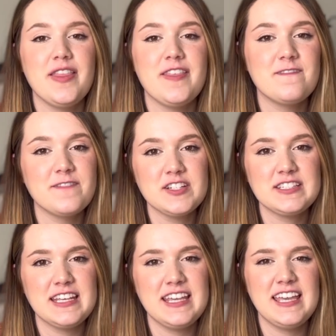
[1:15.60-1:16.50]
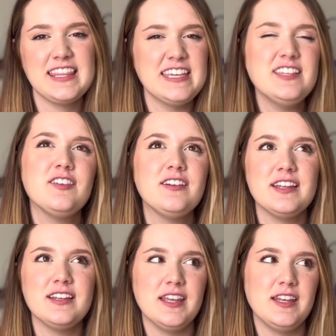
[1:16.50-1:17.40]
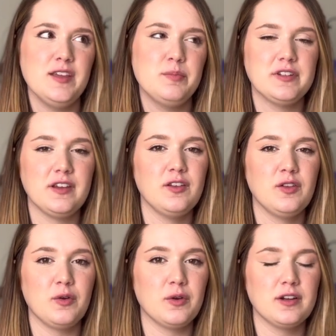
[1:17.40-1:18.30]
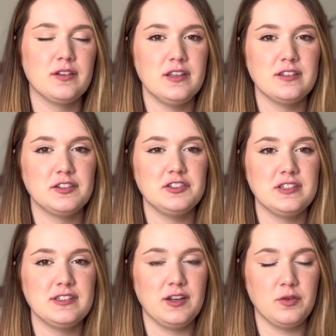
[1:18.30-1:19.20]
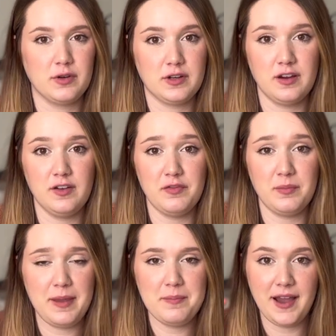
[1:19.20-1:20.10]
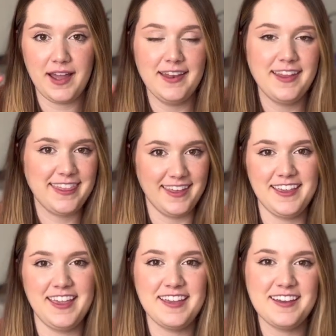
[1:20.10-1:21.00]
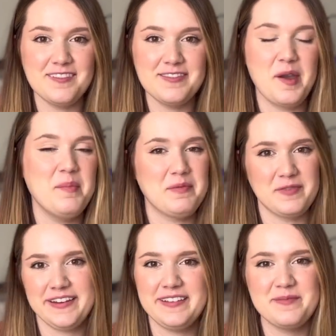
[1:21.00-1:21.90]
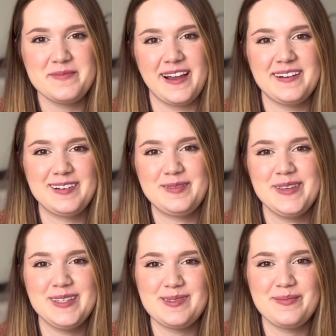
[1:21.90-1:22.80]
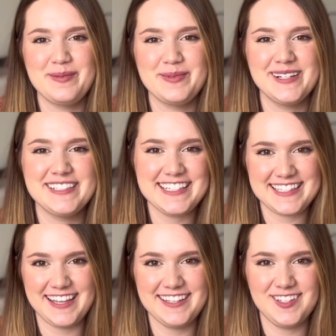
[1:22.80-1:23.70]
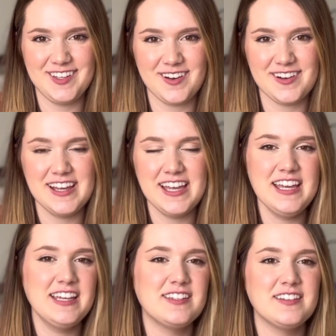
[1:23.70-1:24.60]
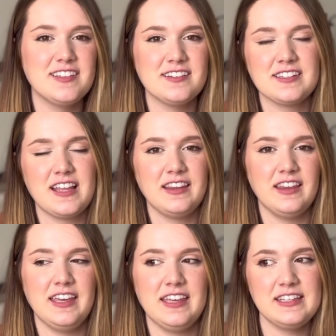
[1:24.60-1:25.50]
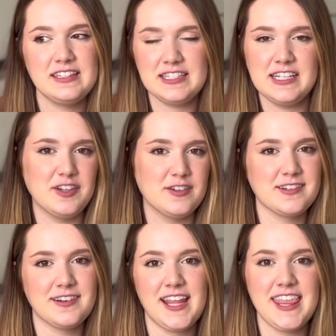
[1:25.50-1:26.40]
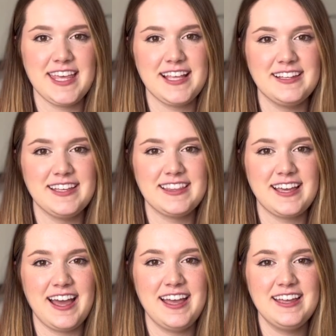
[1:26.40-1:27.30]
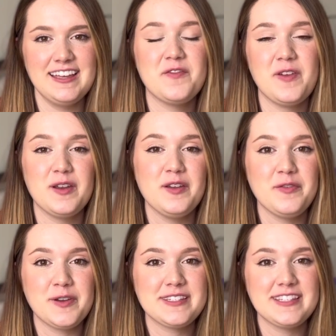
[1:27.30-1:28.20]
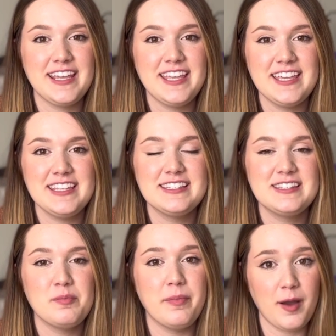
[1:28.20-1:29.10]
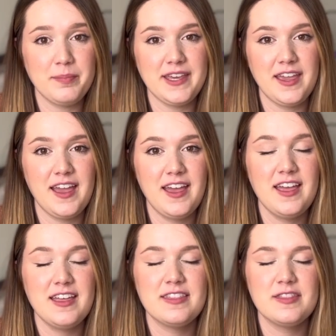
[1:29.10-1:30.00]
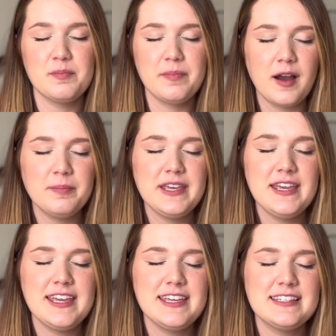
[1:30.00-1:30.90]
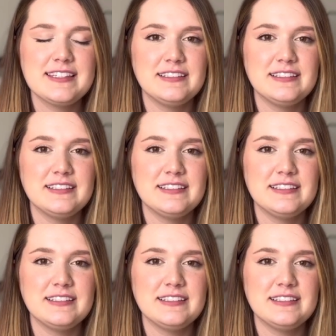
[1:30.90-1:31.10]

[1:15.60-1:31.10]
the first thing, and these aren't in any particular order, these are just in order of my mind thinking of them and writing them down on a piece of paper to say it to y'all. So there's not like tears or anything like that. The very first thing is the Boppy. The Boppy is a